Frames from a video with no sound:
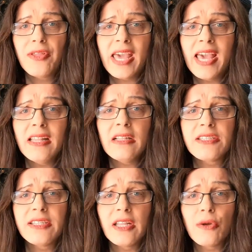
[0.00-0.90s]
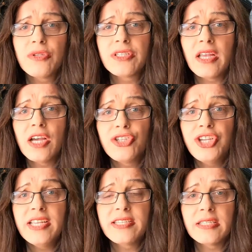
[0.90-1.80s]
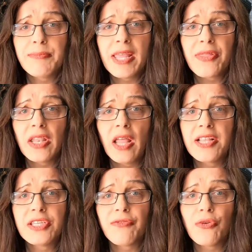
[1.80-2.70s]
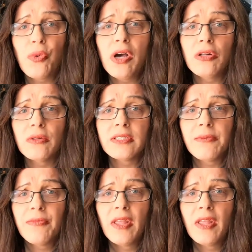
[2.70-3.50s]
The candles denote Jesus being the light of the world,